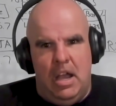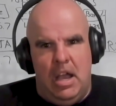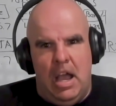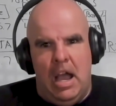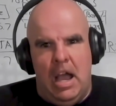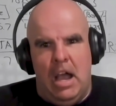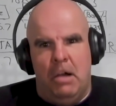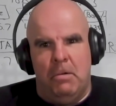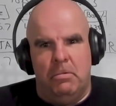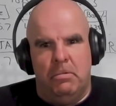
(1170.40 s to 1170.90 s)

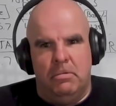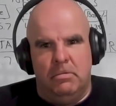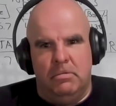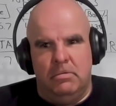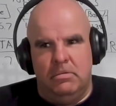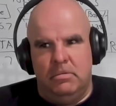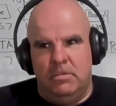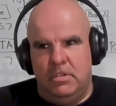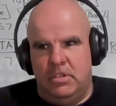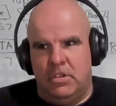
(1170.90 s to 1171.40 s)

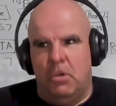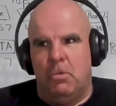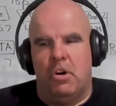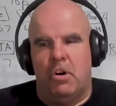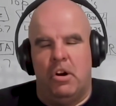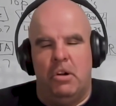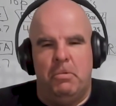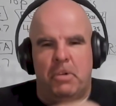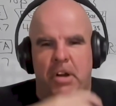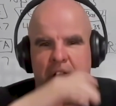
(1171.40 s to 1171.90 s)
Don't
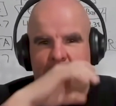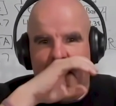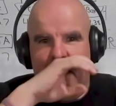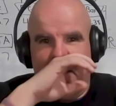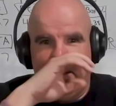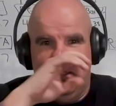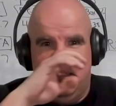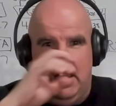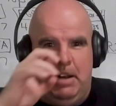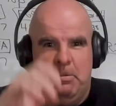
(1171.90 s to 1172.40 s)
worry, we're
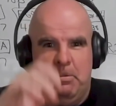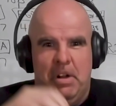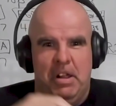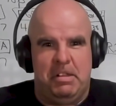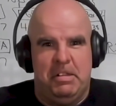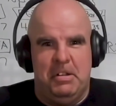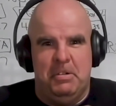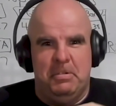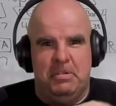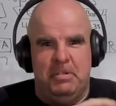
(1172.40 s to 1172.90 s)
canceled anyway,
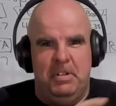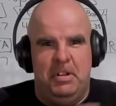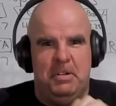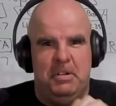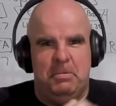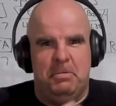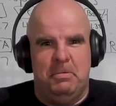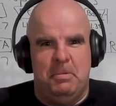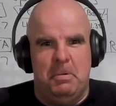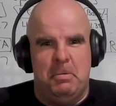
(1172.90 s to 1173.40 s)
so
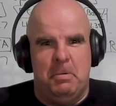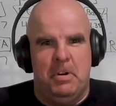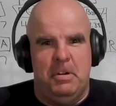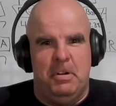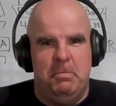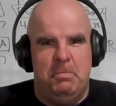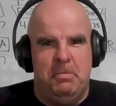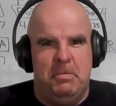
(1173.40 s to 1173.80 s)
we're worried.